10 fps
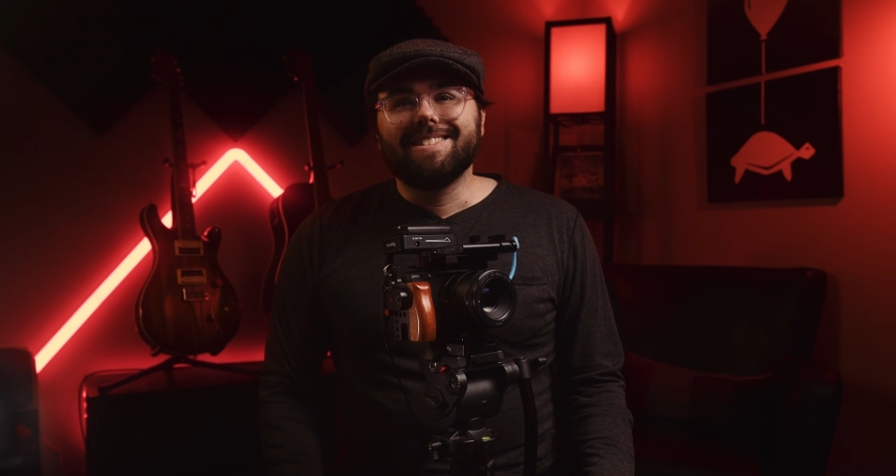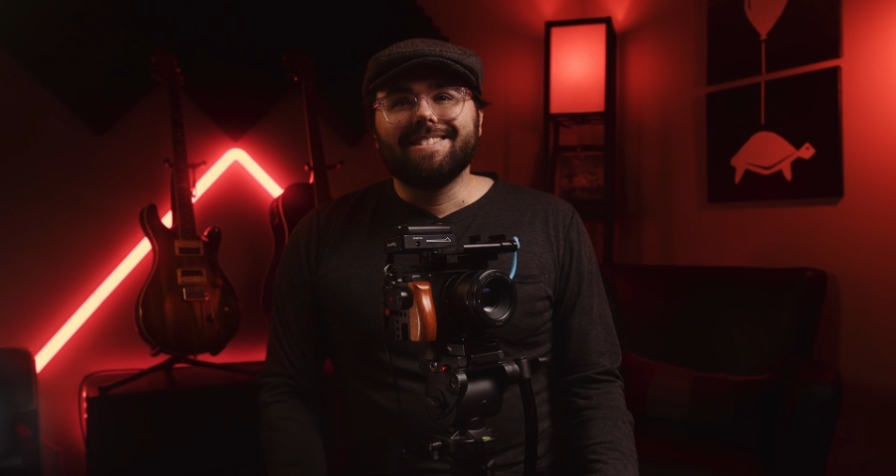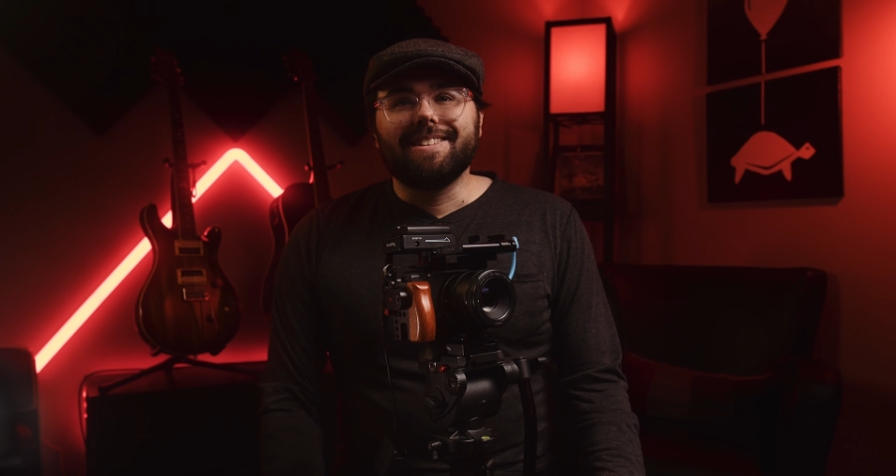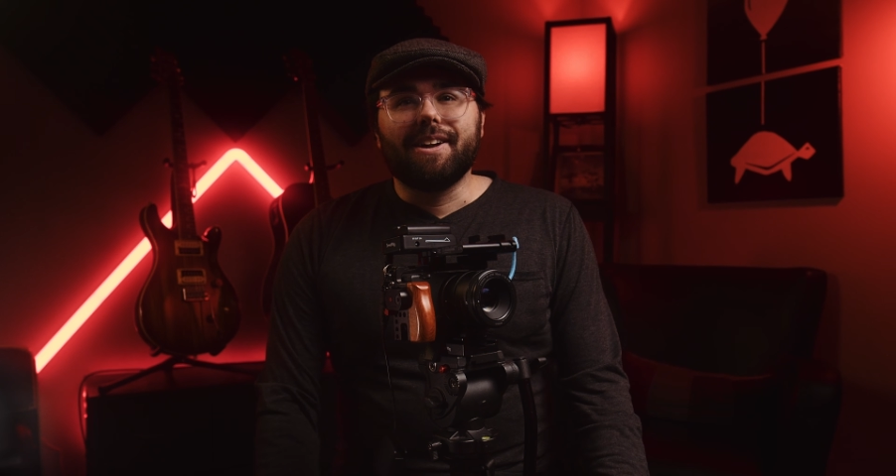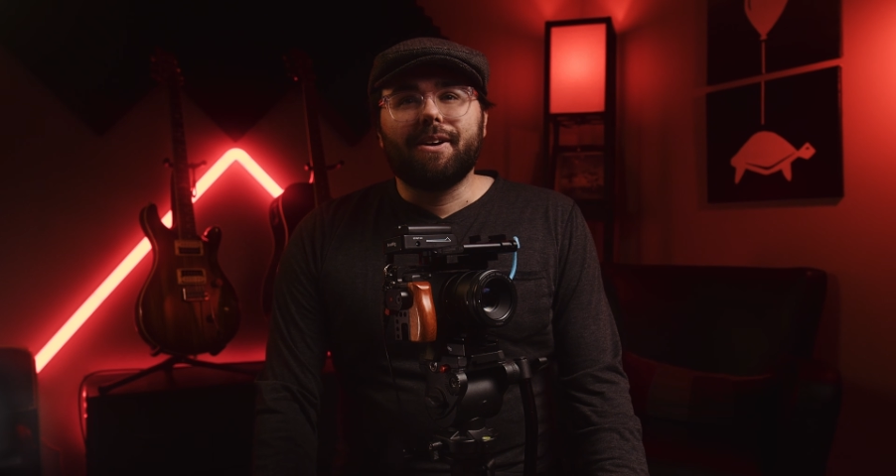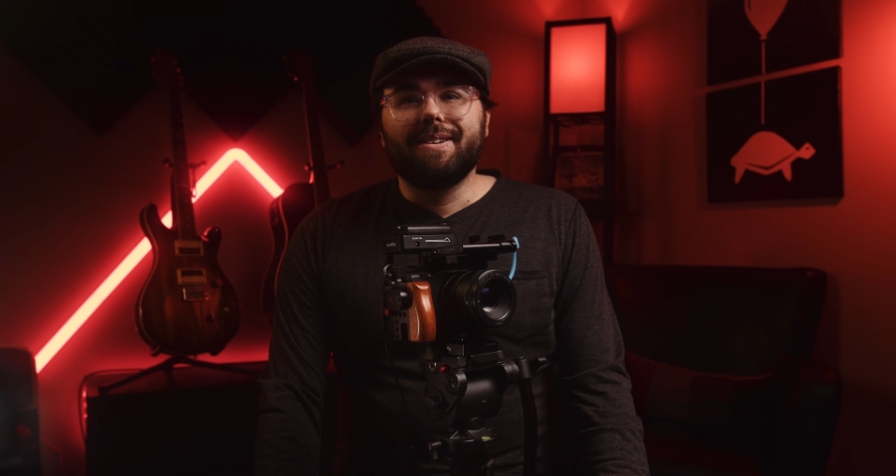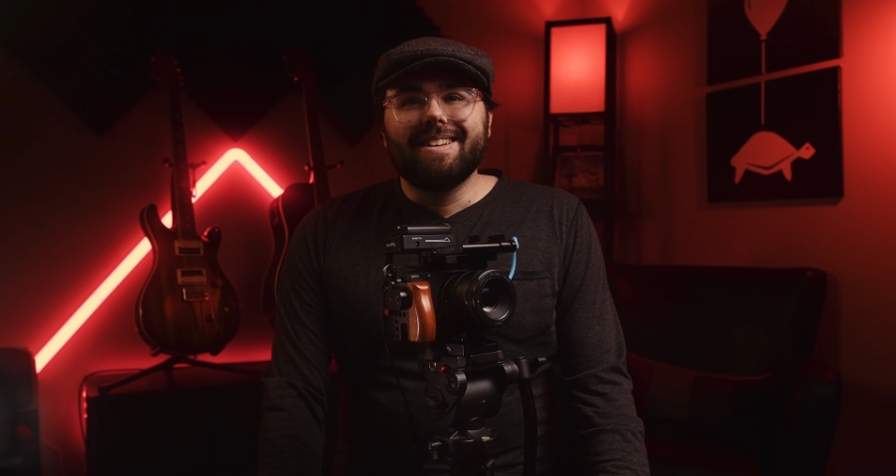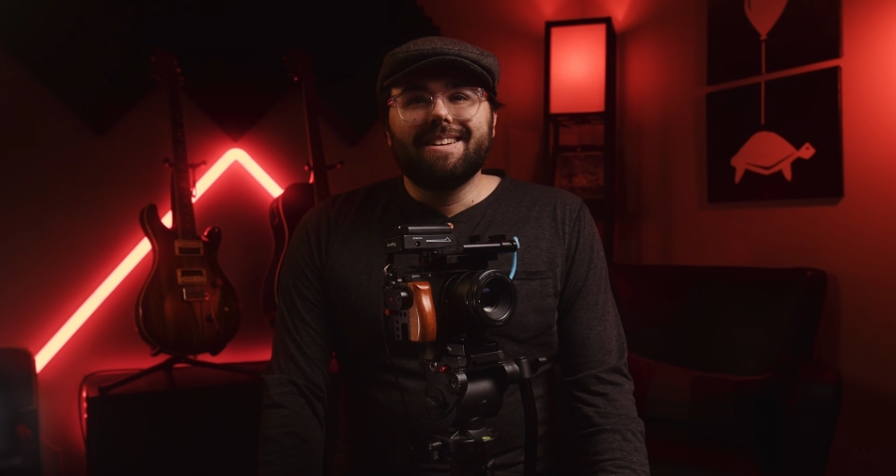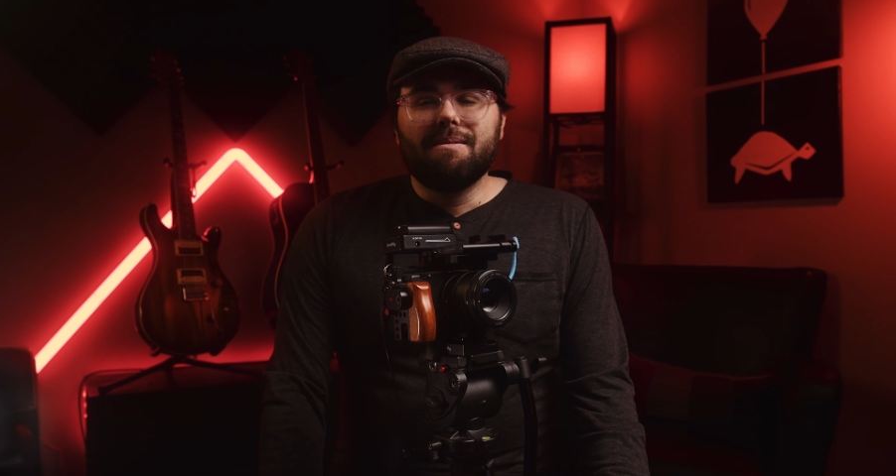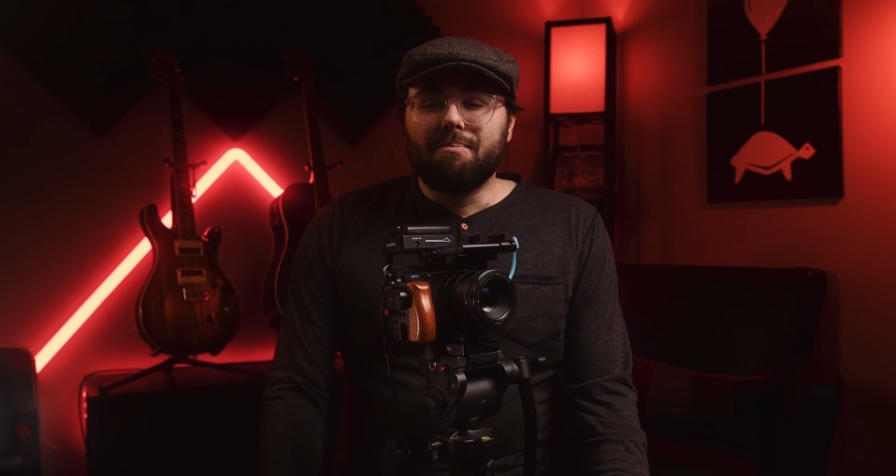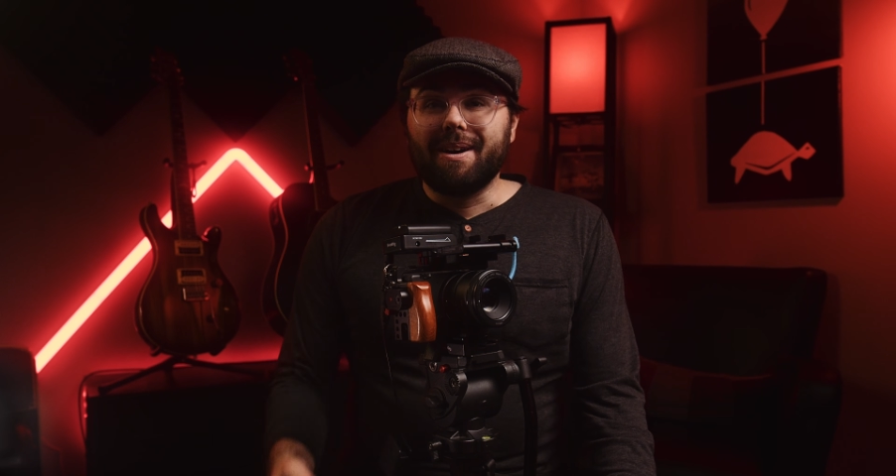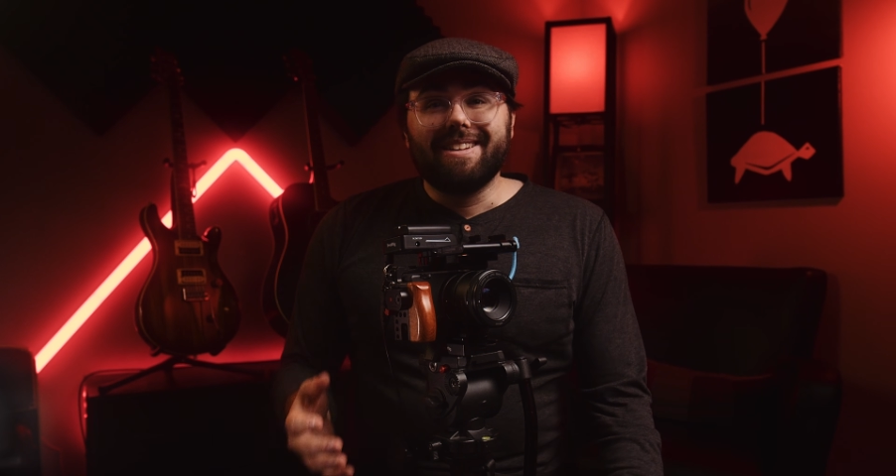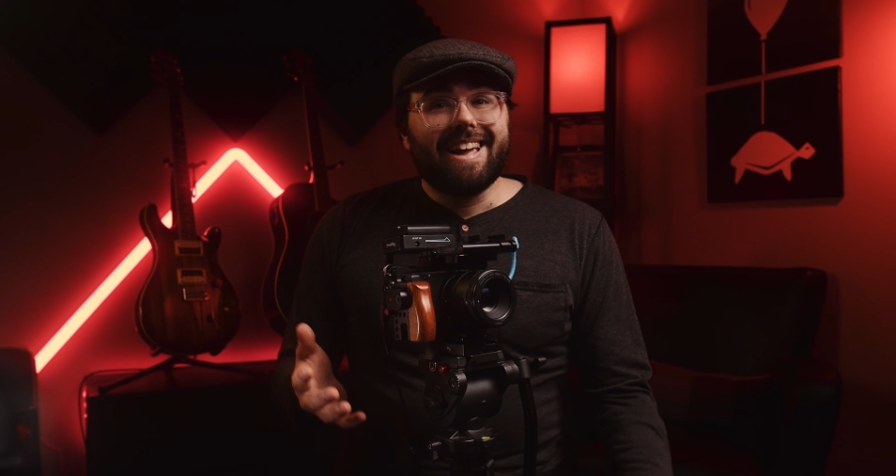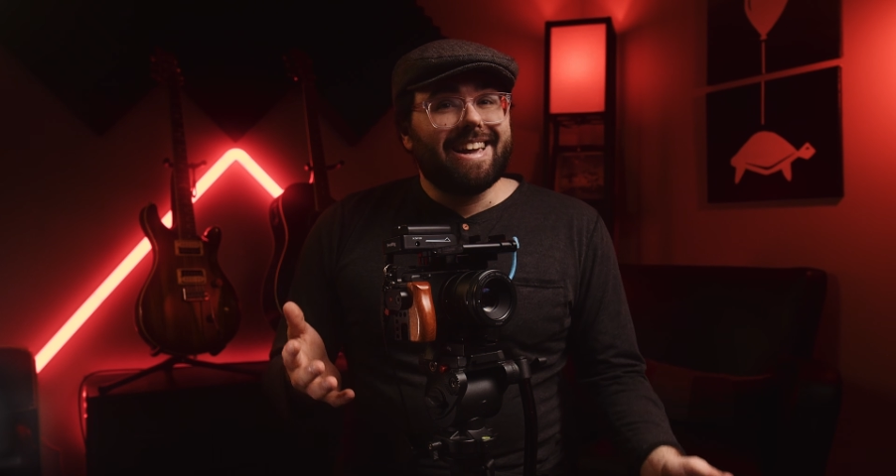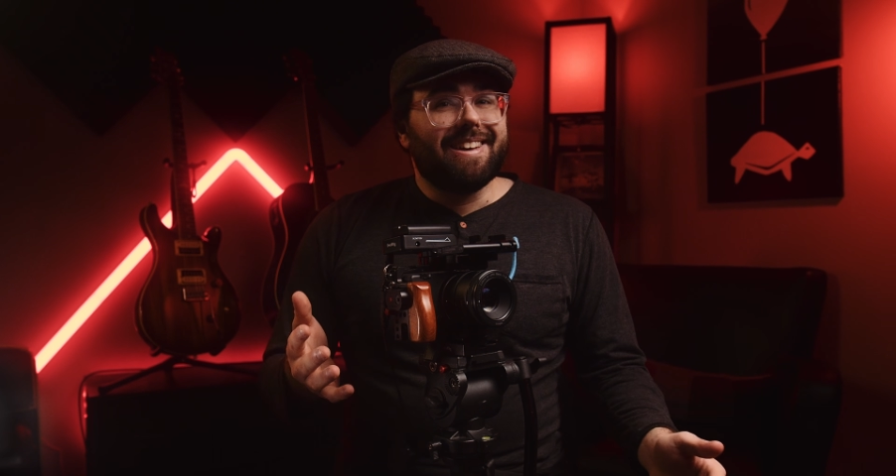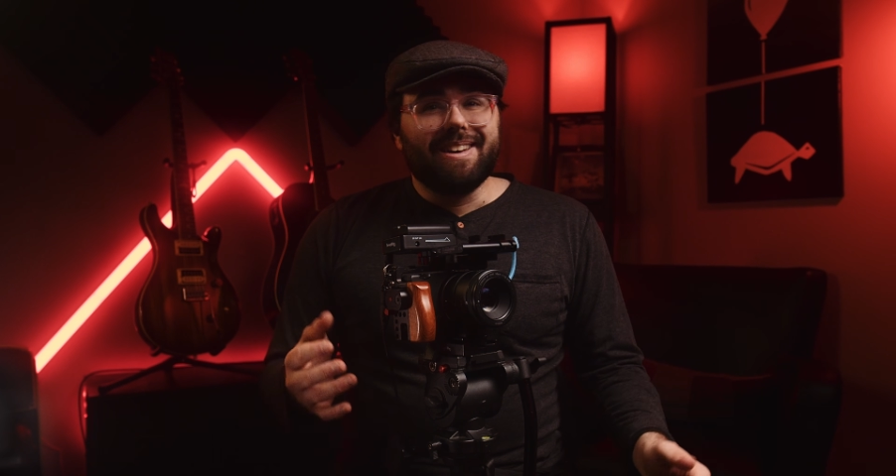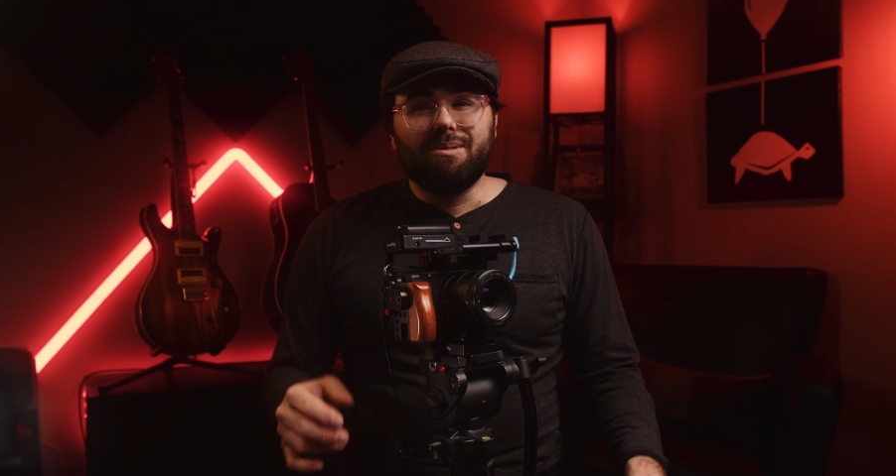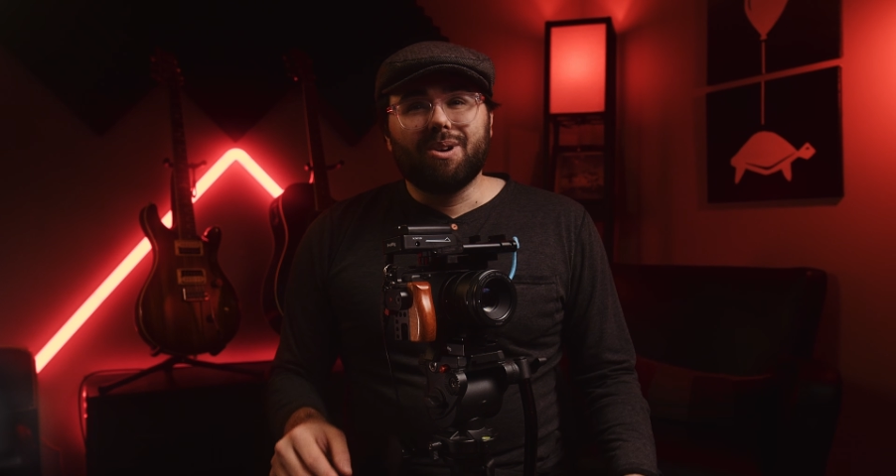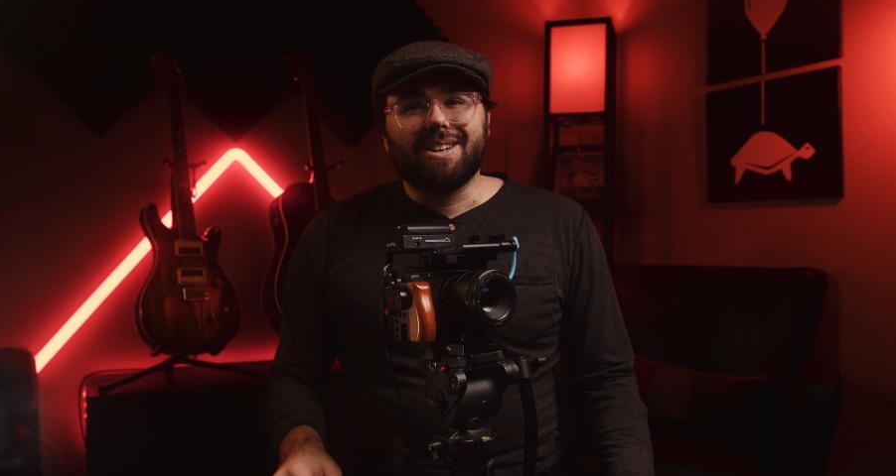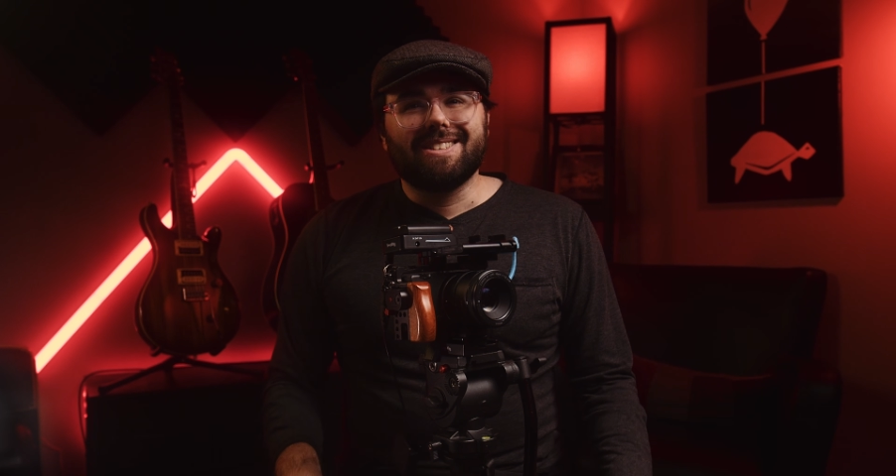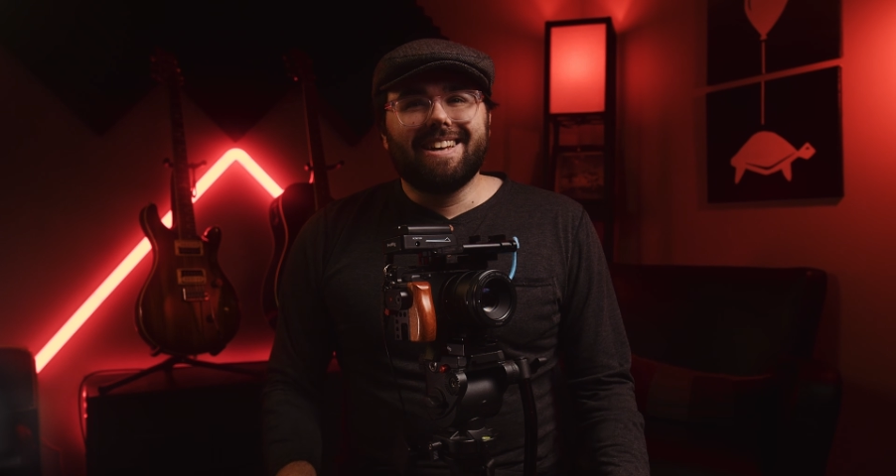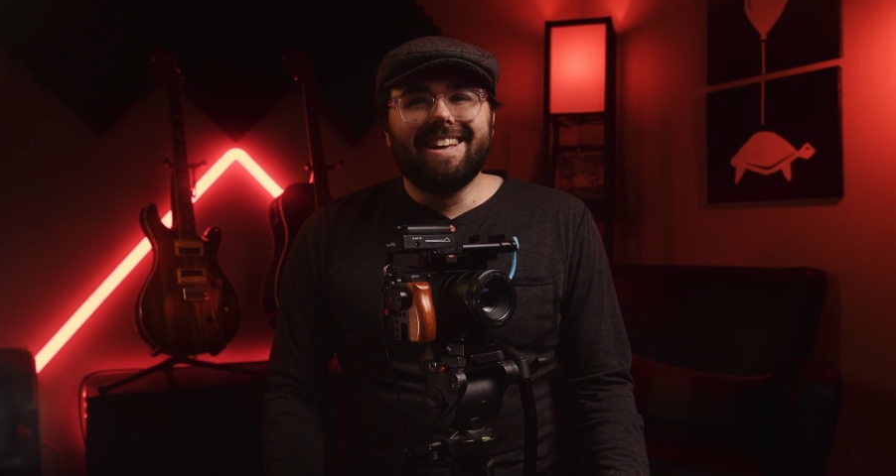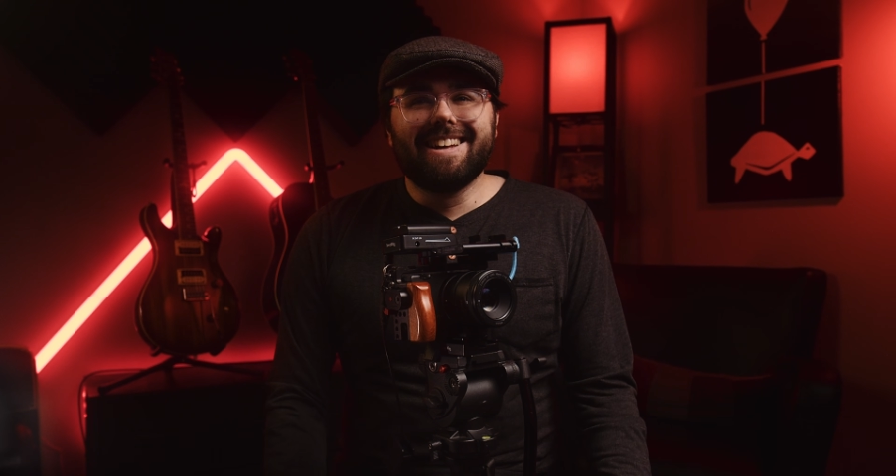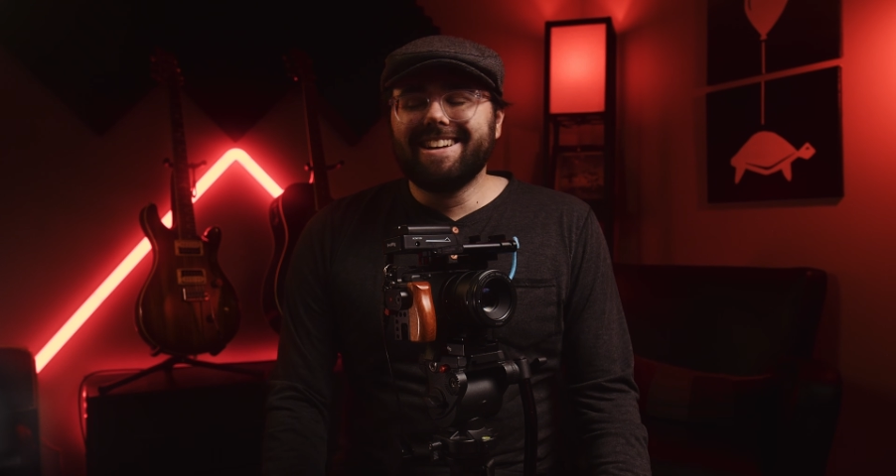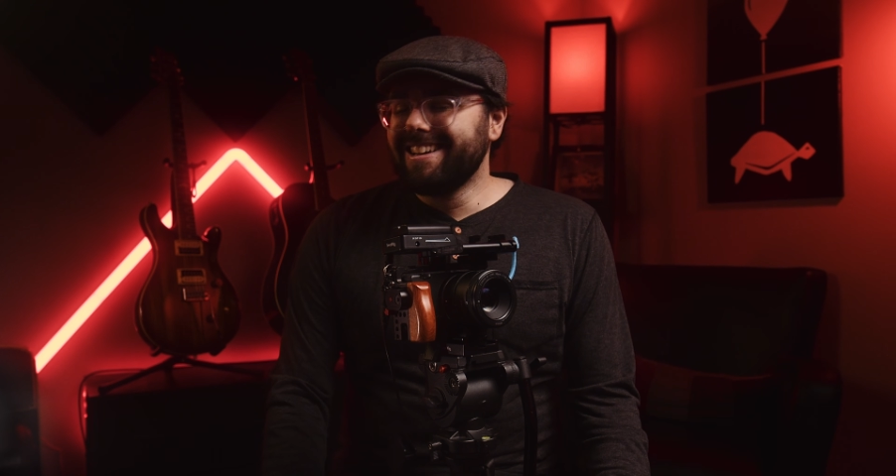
you know, but hey, it works.